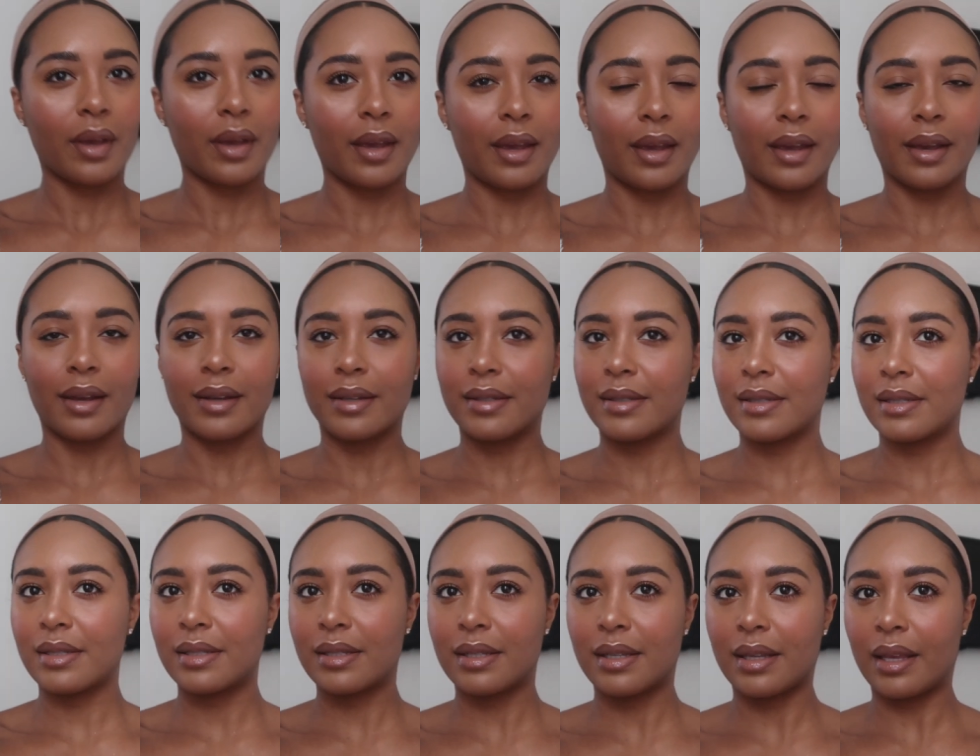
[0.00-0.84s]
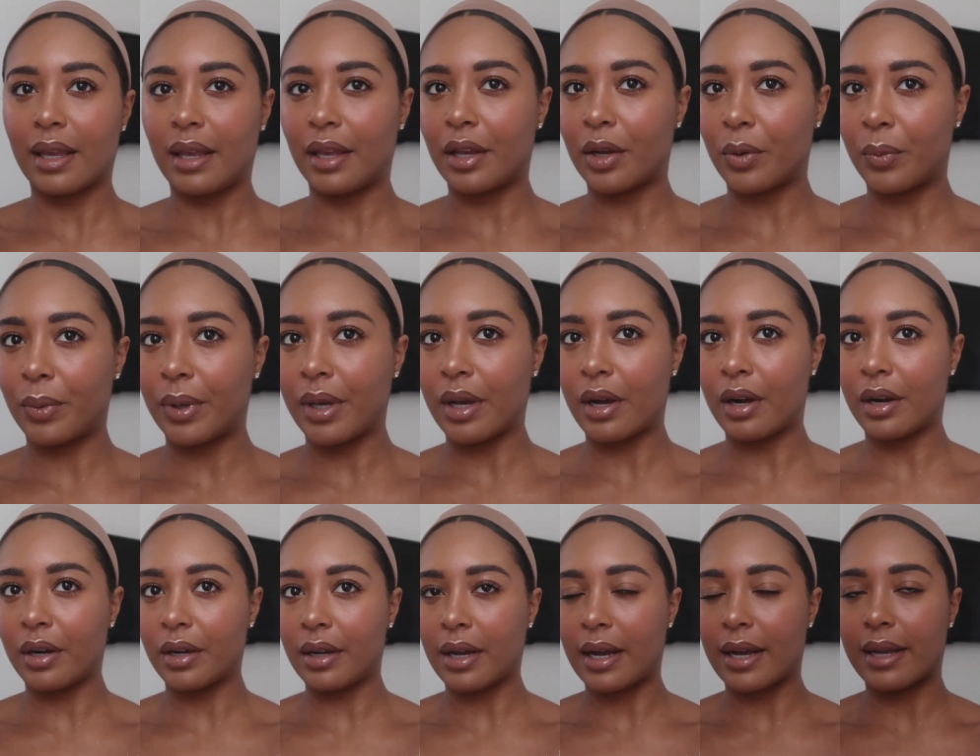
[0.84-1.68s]
And here we
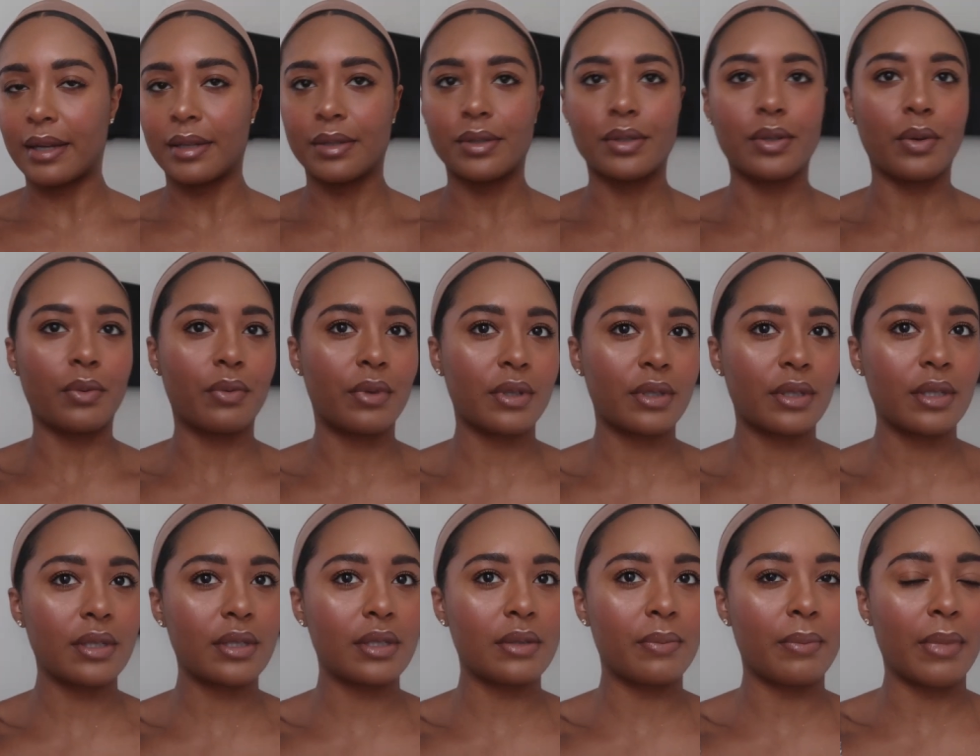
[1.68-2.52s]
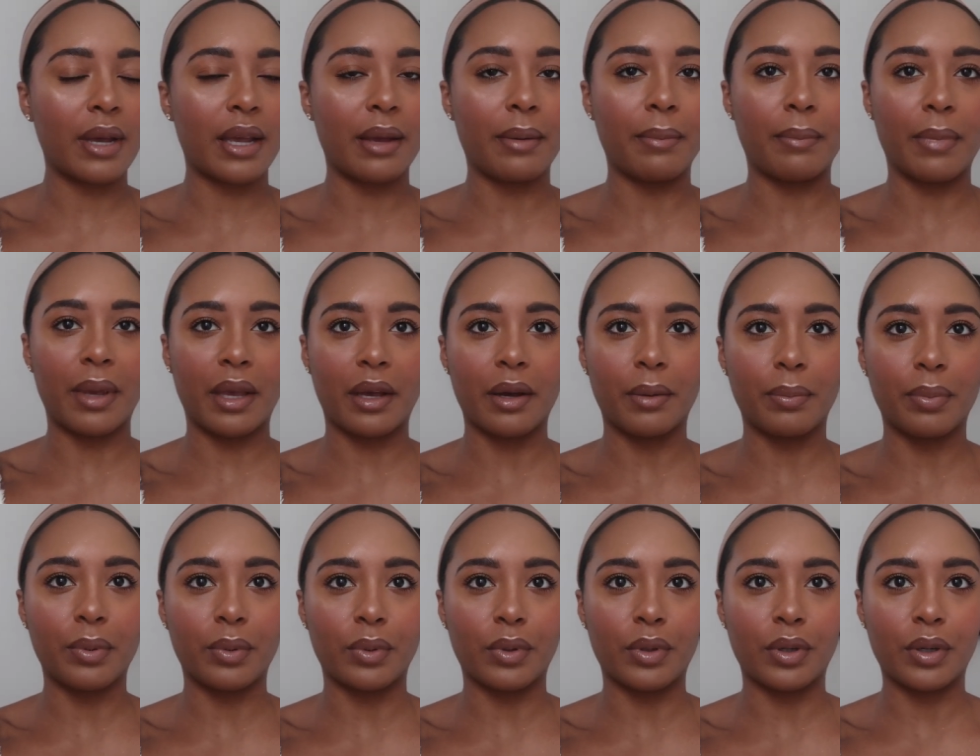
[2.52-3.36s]
are guys. So this is my
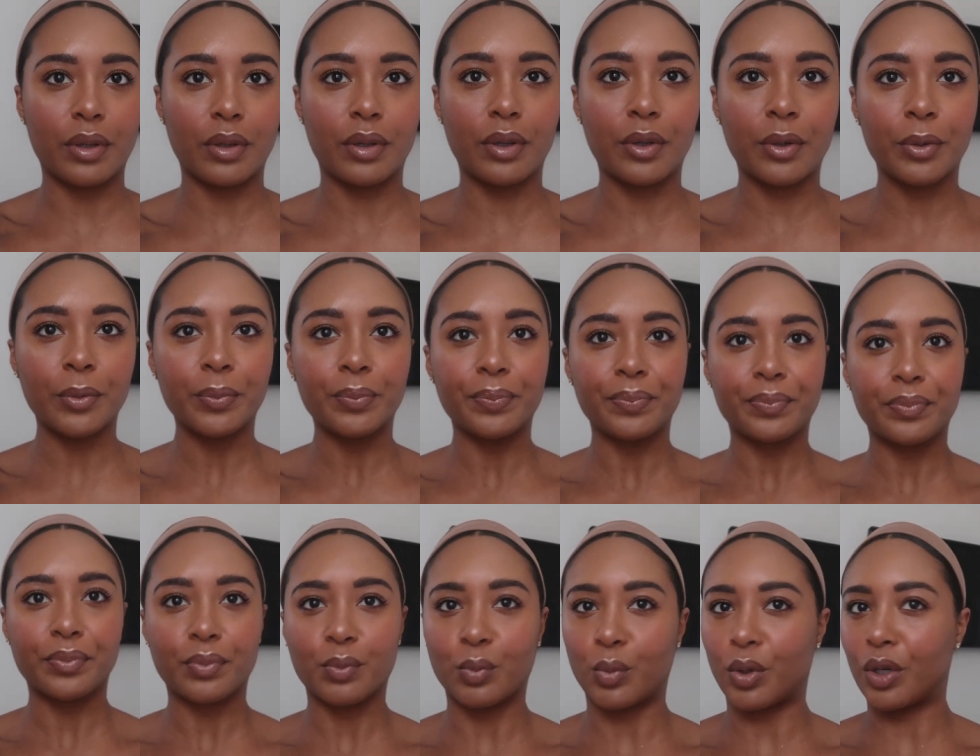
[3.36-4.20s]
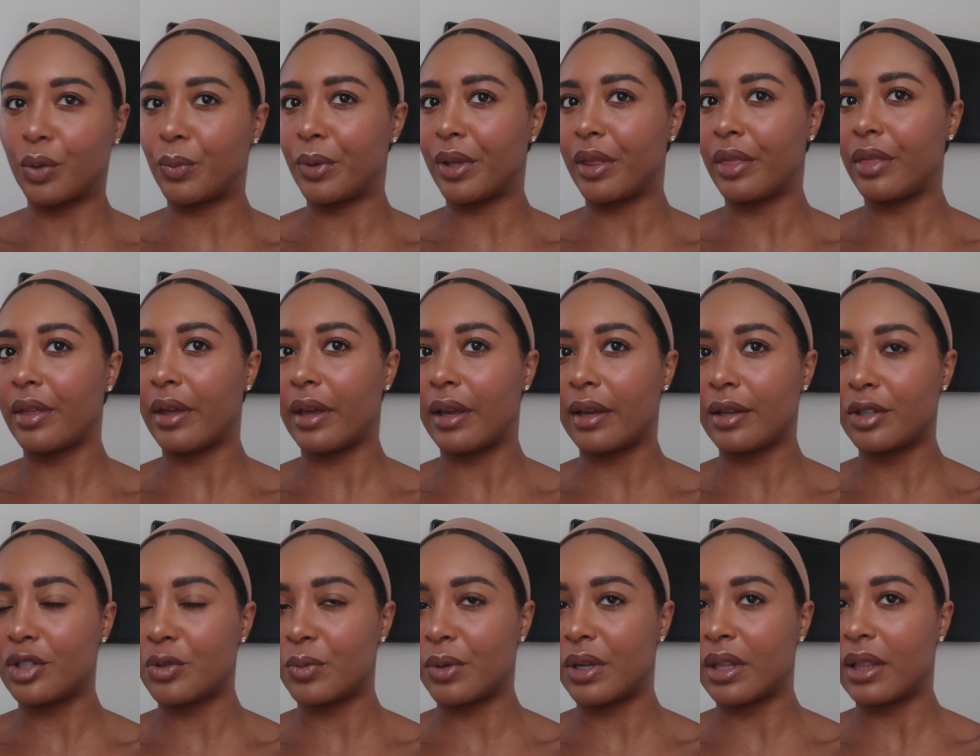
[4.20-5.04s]
makeup look. What do we
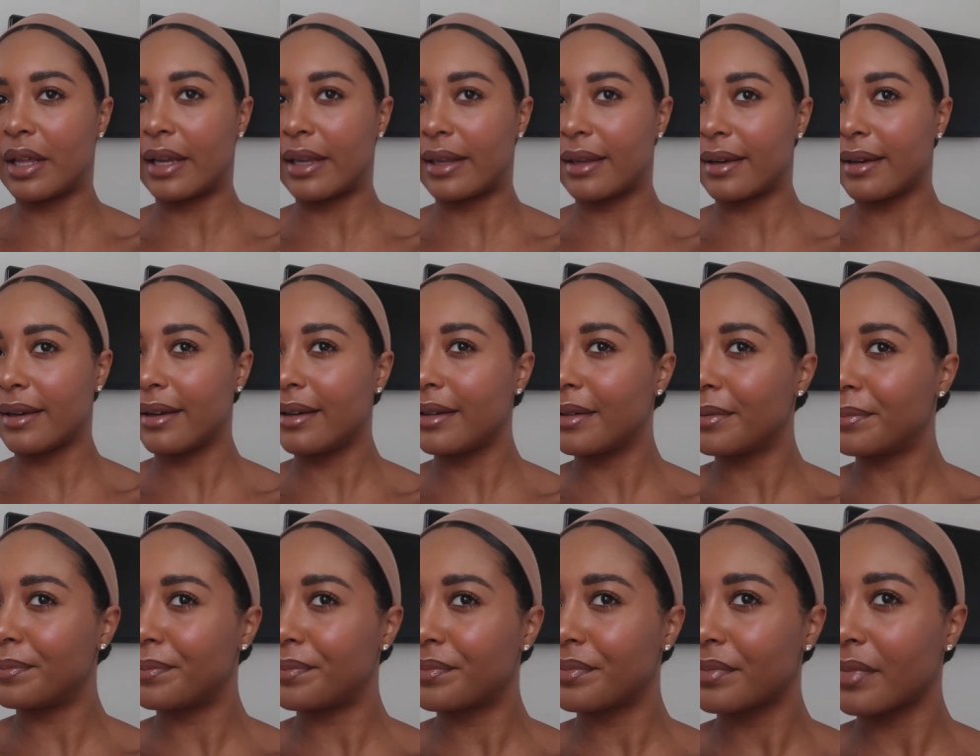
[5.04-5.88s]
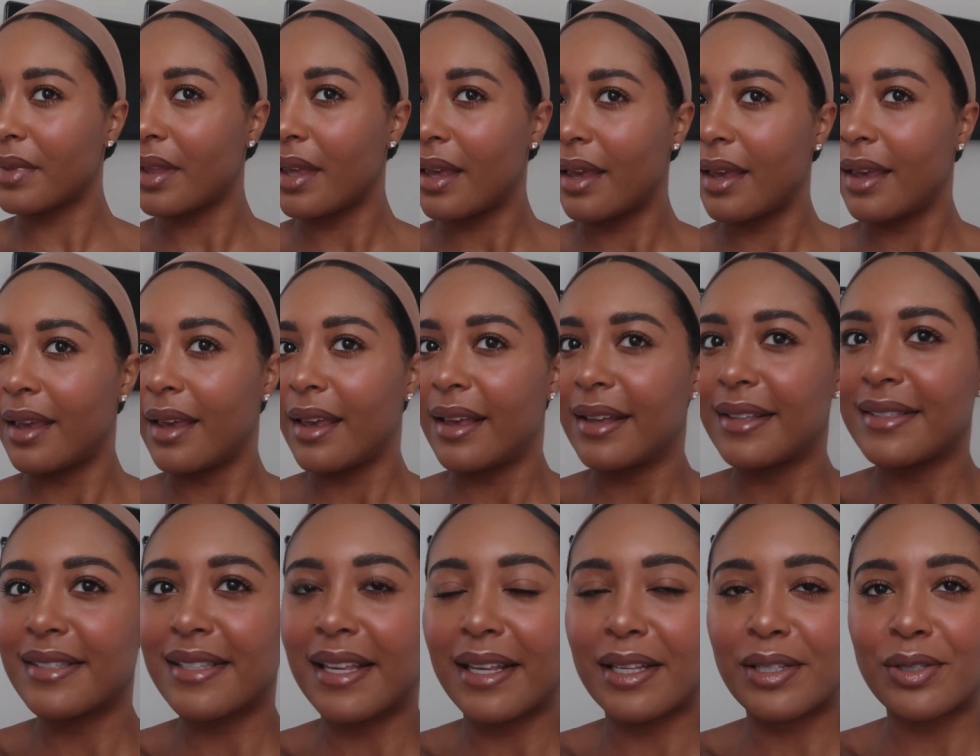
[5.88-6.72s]
think? Do we like it?
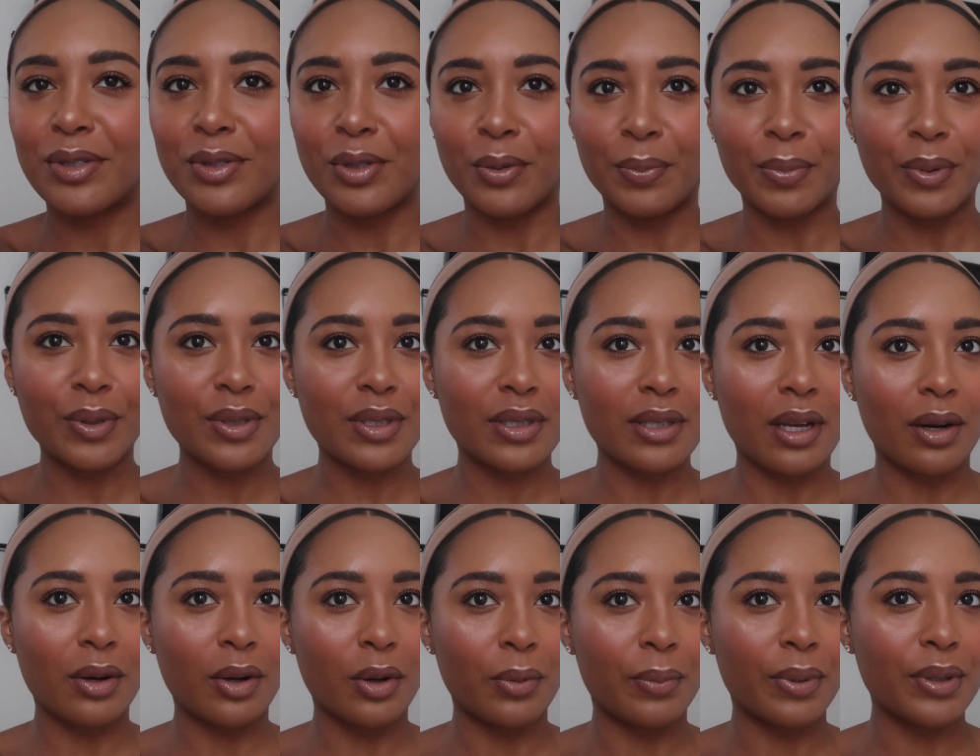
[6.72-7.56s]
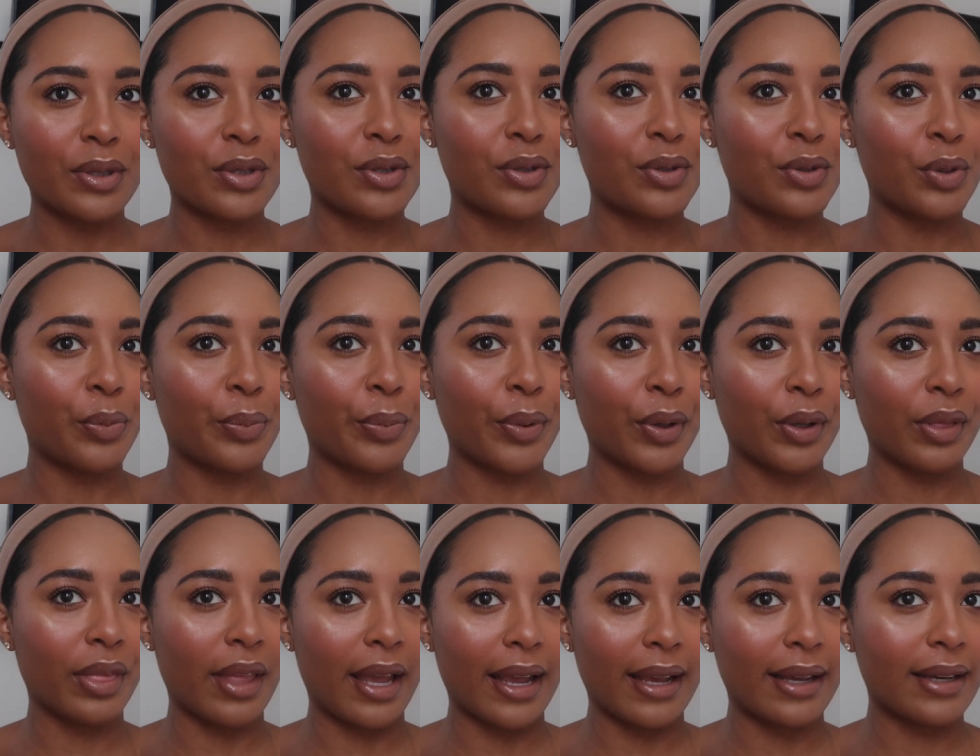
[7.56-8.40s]
It's like super subtle but
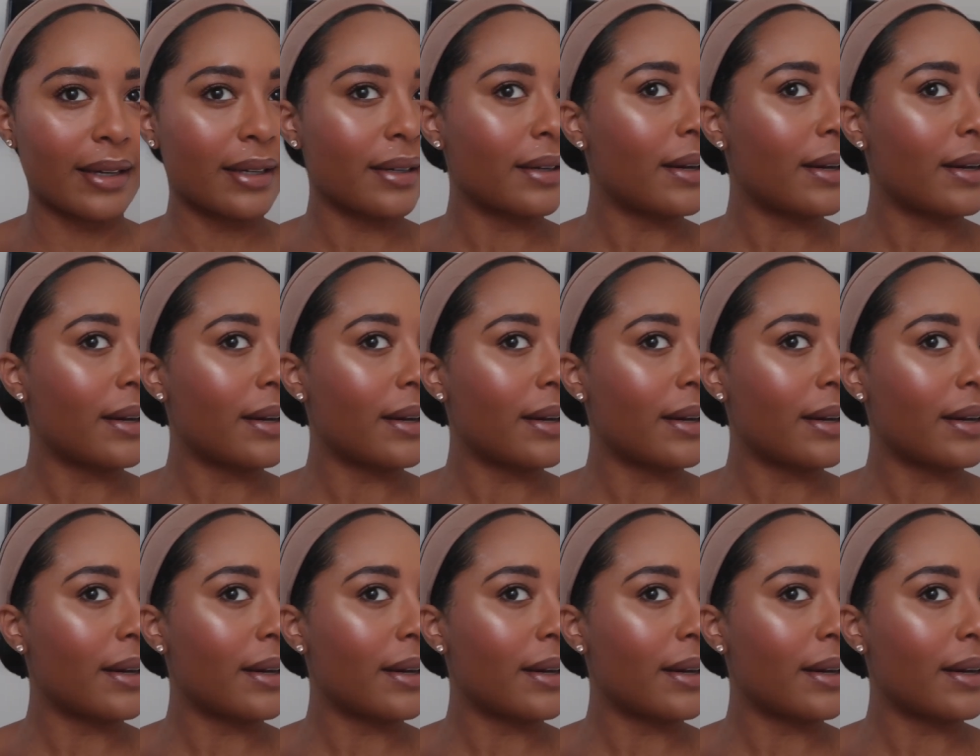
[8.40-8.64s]
super like